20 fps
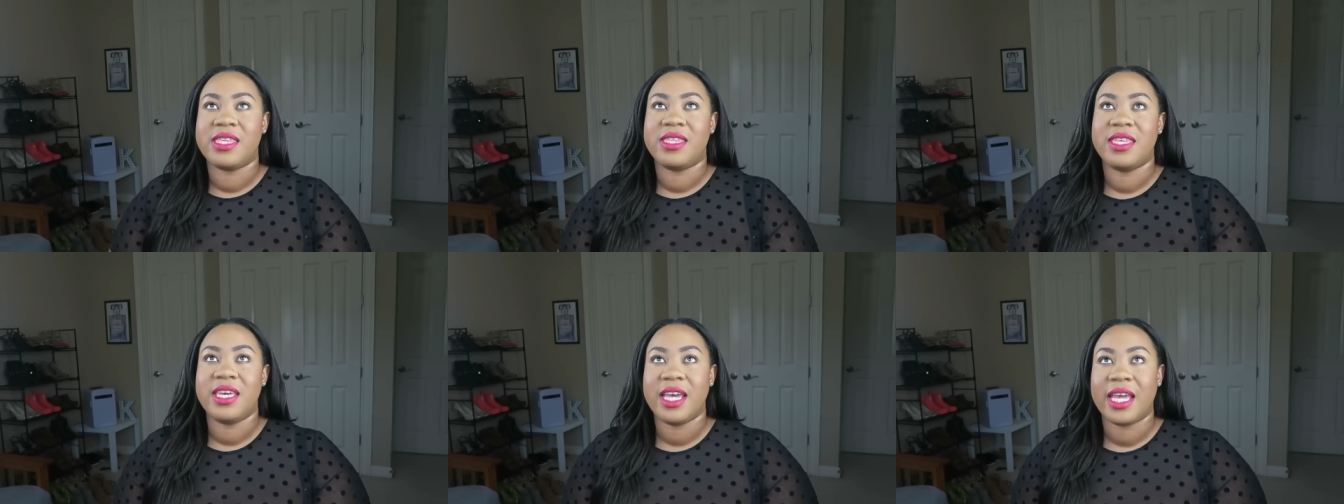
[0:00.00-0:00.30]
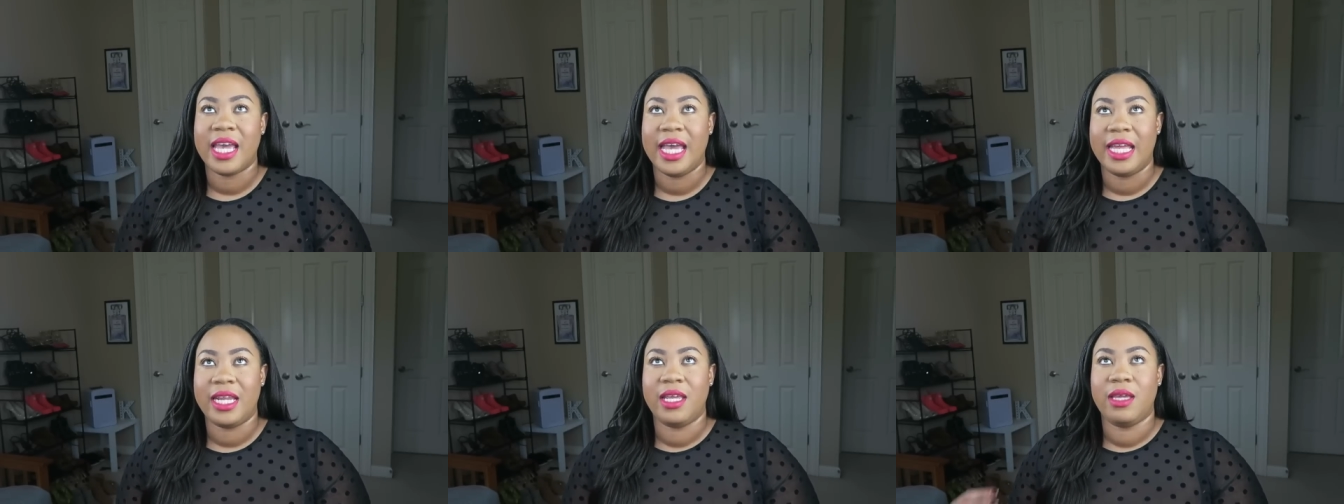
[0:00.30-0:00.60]

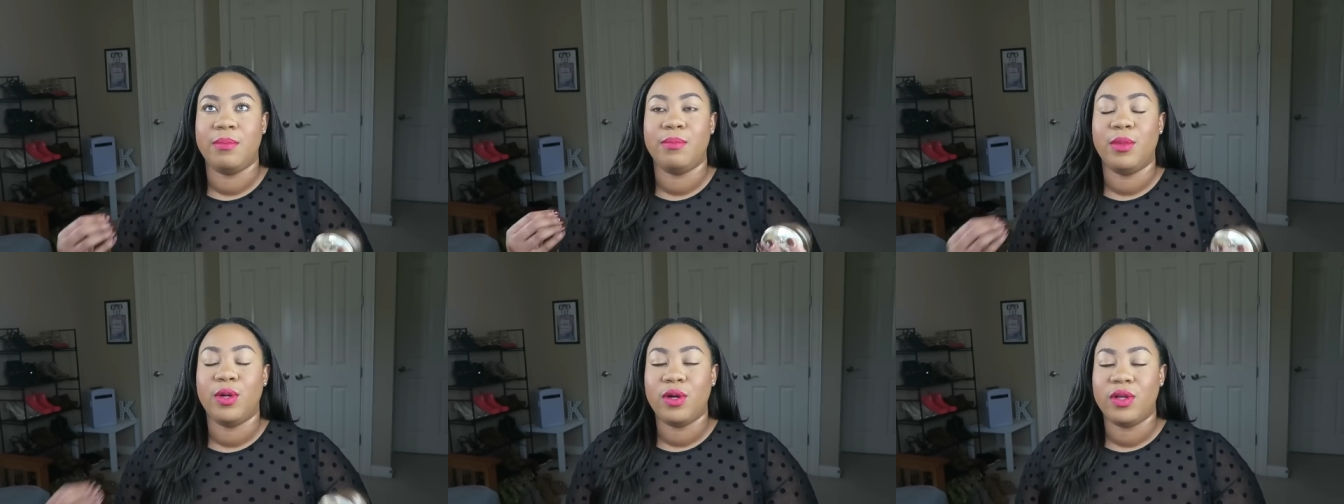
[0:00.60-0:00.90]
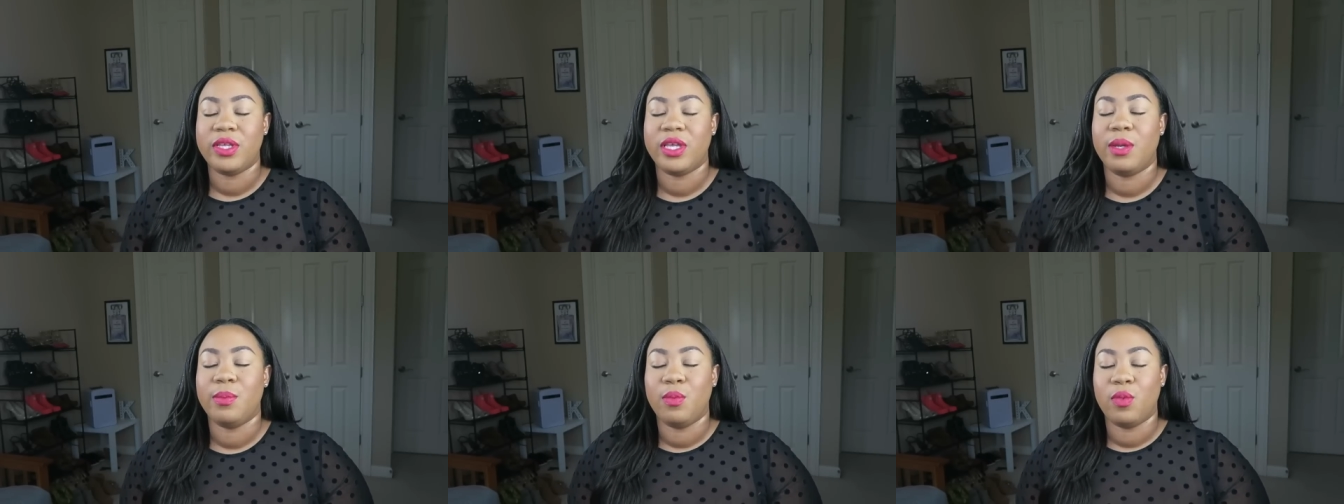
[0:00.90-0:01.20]
thick, and
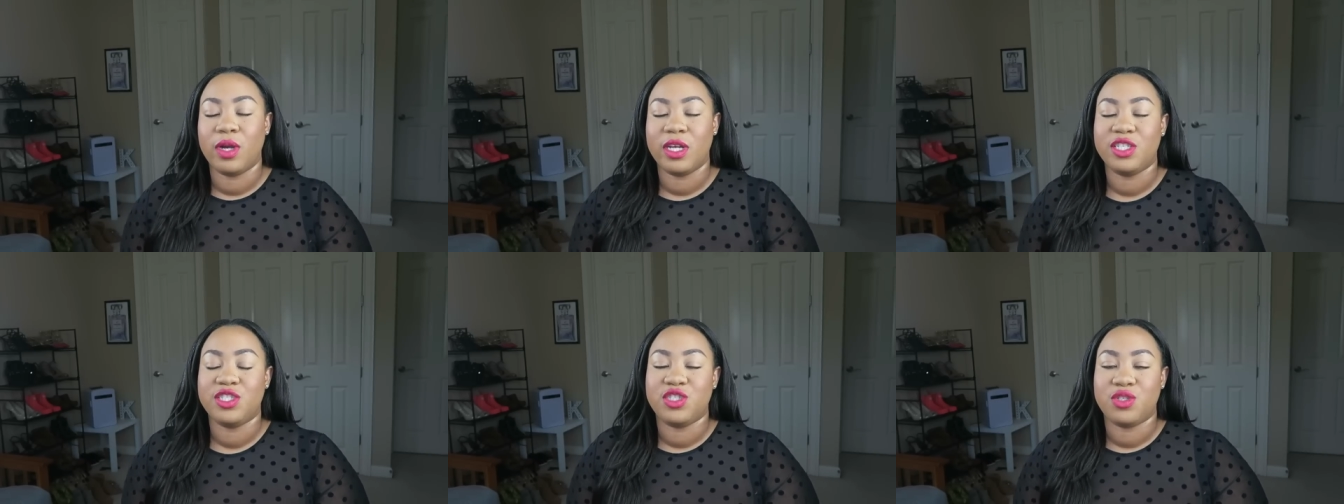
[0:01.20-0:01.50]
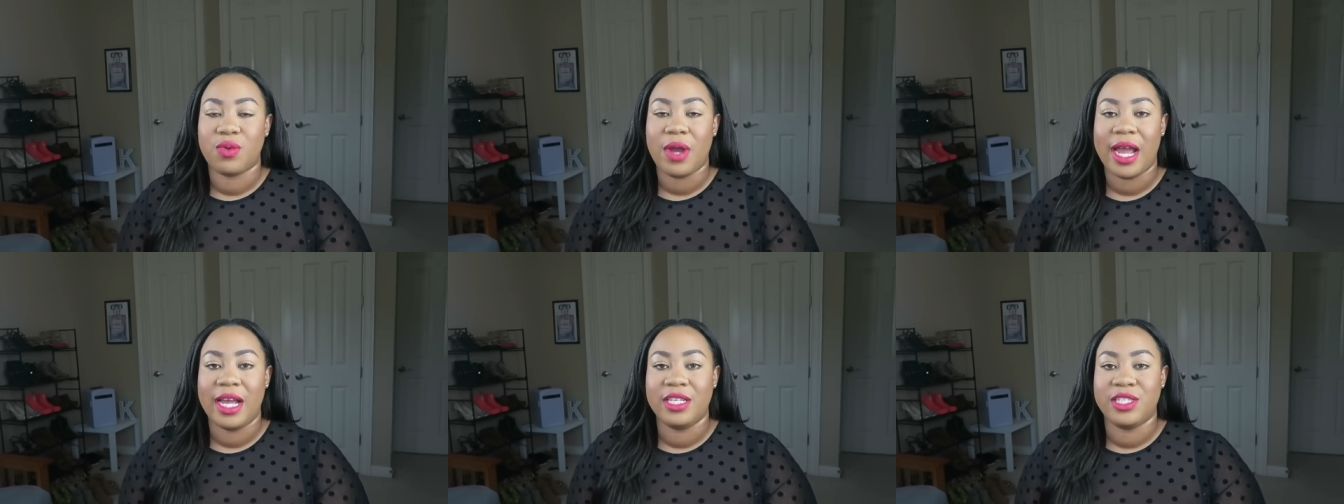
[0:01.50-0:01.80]
emollient
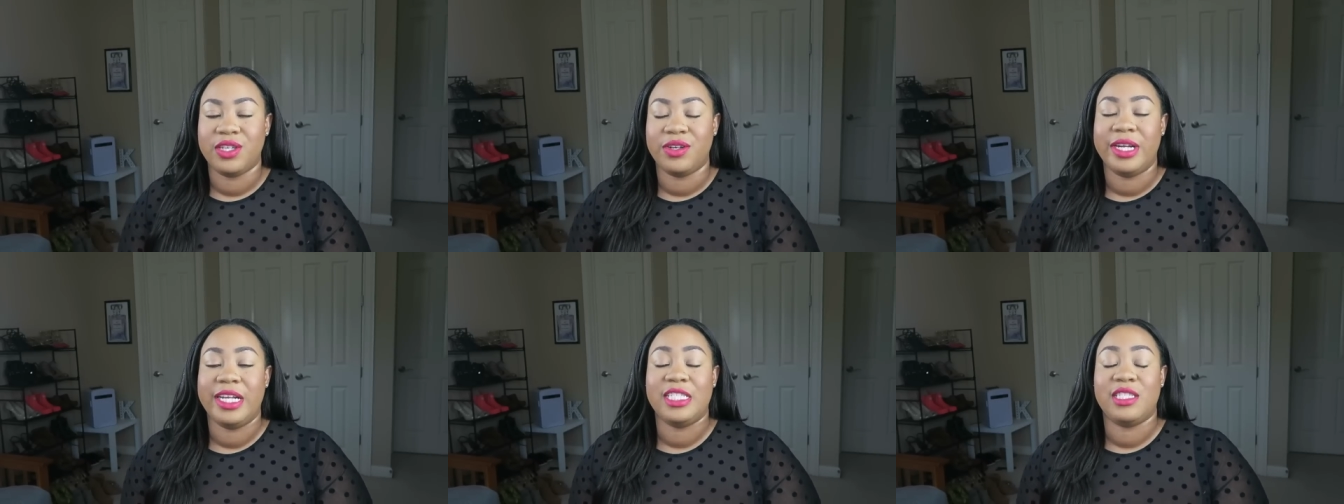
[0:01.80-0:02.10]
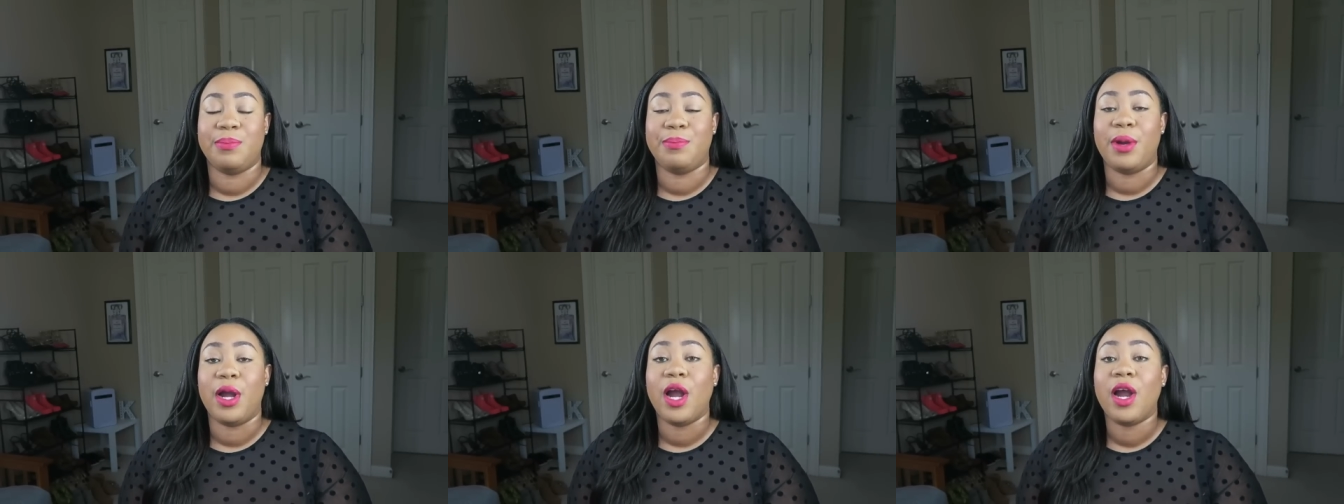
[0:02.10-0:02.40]
moisturizer.
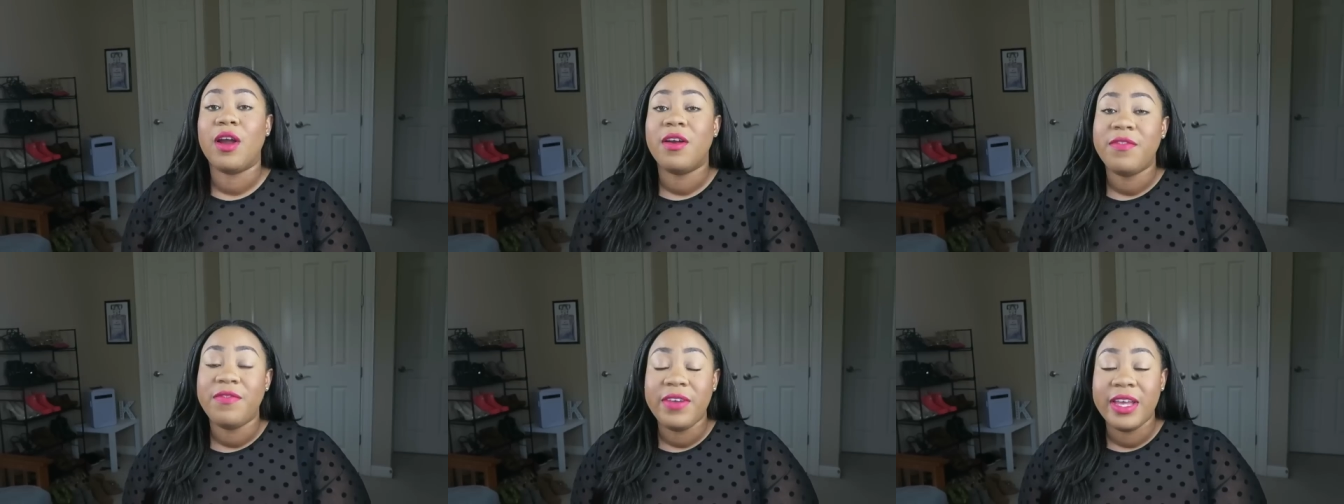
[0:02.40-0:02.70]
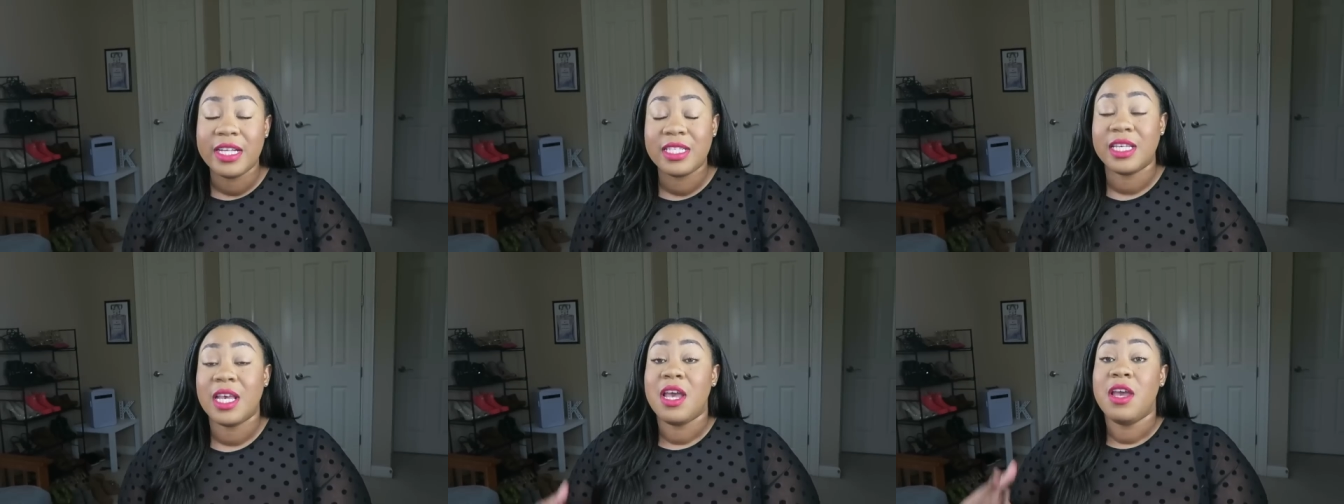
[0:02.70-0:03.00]
It's
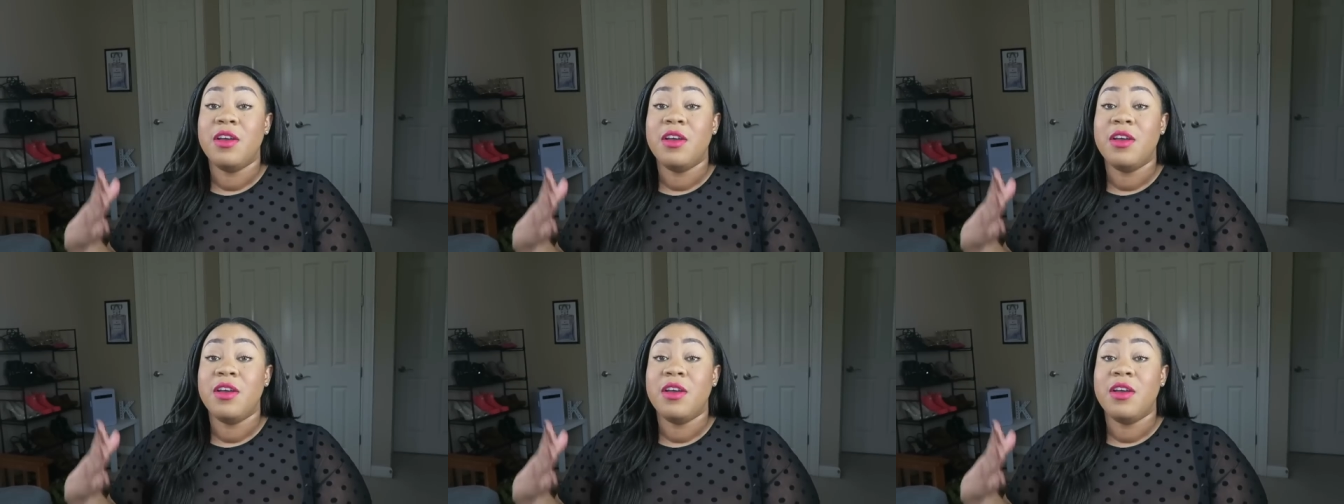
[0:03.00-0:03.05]
perfect